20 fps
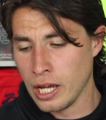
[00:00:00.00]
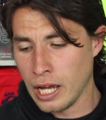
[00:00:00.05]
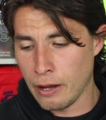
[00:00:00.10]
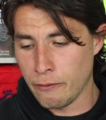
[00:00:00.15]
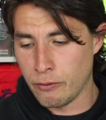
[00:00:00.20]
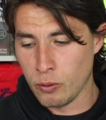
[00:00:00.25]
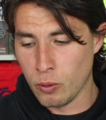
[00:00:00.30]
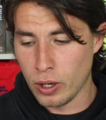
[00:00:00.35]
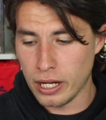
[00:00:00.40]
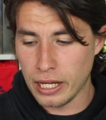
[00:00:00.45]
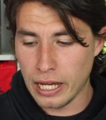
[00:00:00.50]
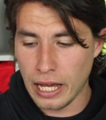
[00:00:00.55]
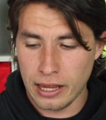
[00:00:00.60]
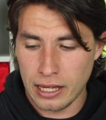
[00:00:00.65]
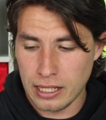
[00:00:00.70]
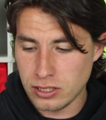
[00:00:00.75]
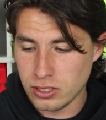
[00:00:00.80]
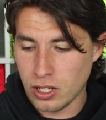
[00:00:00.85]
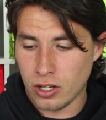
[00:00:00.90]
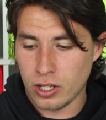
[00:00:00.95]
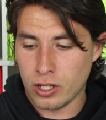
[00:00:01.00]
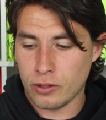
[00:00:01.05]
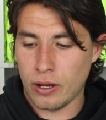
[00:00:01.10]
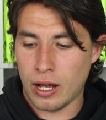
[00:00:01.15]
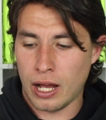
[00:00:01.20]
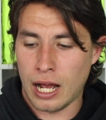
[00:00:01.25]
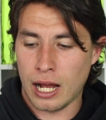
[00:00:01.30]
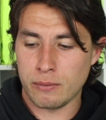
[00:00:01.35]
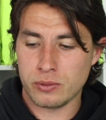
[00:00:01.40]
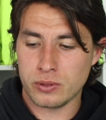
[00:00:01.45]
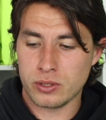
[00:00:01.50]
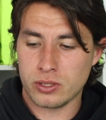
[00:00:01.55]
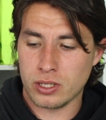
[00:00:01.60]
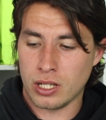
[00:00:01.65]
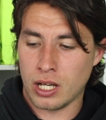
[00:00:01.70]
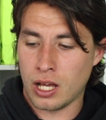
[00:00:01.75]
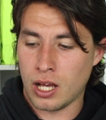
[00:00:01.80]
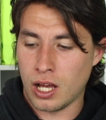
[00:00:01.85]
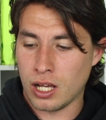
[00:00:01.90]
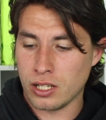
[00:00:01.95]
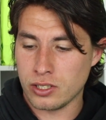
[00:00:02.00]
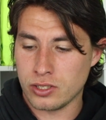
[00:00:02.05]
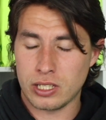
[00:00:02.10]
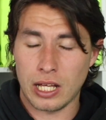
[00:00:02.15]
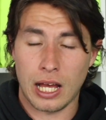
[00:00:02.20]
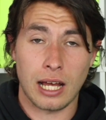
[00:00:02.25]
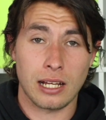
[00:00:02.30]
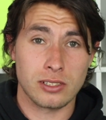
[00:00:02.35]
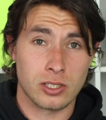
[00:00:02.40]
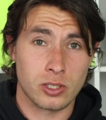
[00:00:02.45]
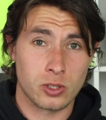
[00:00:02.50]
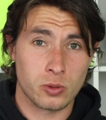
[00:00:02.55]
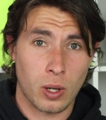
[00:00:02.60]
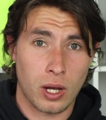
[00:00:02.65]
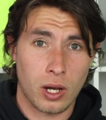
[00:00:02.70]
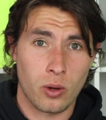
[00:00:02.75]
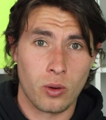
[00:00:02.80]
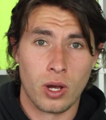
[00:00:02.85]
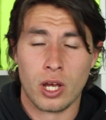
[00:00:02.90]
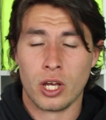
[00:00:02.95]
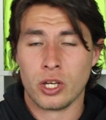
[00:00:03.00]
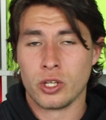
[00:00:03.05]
if you want to get these kind of apps stats as well,